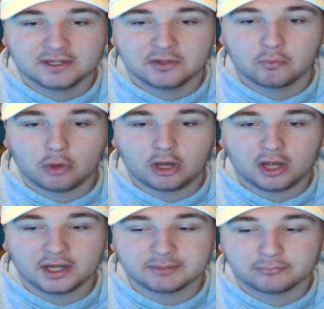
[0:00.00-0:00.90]
What
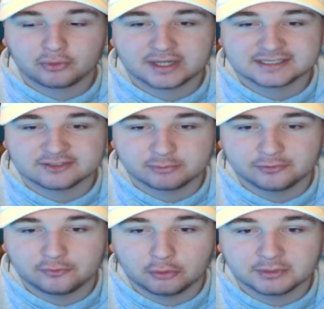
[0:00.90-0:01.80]
an impressive
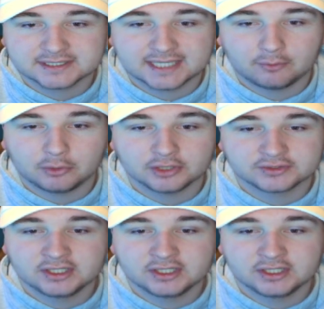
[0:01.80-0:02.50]
performance that was.